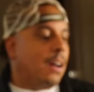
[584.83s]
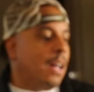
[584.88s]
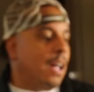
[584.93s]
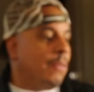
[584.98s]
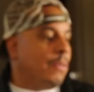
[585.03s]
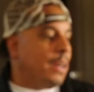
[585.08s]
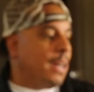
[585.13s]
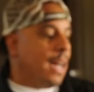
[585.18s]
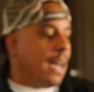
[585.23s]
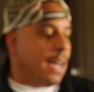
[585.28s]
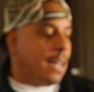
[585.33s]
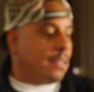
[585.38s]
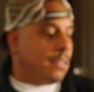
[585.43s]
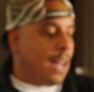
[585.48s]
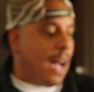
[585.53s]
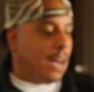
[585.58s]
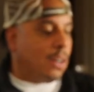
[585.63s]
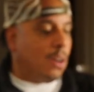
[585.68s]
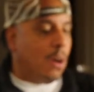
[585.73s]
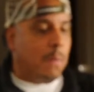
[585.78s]
Every day is
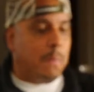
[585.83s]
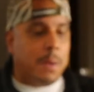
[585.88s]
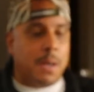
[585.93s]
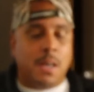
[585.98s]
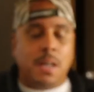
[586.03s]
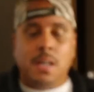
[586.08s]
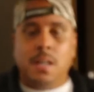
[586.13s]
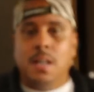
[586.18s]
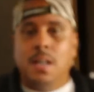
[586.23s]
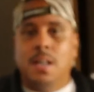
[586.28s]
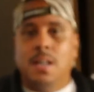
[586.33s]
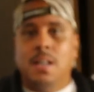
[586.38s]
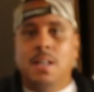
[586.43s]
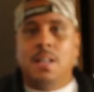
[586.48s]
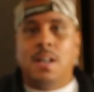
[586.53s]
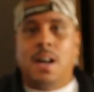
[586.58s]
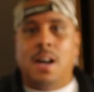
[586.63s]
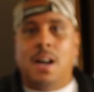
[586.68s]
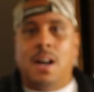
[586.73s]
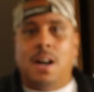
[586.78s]
not gonna be
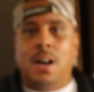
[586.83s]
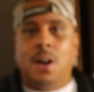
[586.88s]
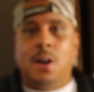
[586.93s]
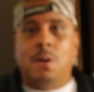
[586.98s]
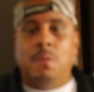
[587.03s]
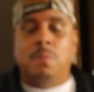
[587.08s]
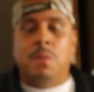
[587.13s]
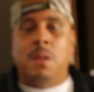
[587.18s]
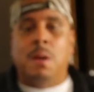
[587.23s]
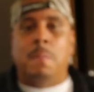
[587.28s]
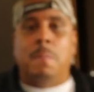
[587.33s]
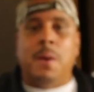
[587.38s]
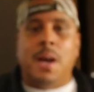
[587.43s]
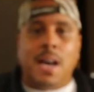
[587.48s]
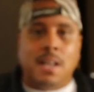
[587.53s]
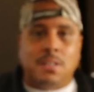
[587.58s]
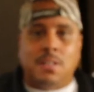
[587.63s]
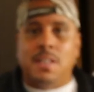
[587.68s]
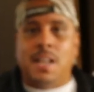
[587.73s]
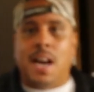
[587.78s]
the
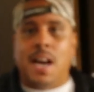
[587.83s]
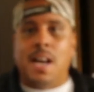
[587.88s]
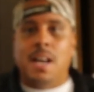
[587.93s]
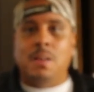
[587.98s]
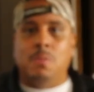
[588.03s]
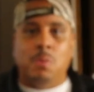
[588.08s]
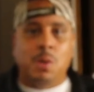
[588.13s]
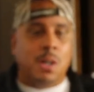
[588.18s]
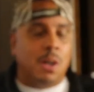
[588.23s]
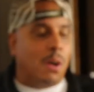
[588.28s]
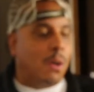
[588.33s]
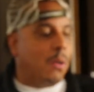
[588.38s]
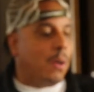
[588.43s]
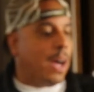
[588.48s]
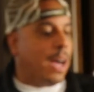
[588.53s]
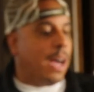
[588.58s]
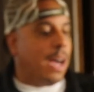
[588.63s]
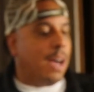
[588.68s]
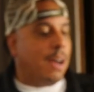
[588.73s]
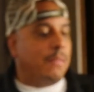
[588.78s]
best day. We're gonna
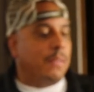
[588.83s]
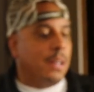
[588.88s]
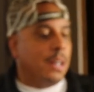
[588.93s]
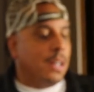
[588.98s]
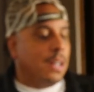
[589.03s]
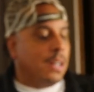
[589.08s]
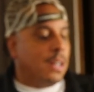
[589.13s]
have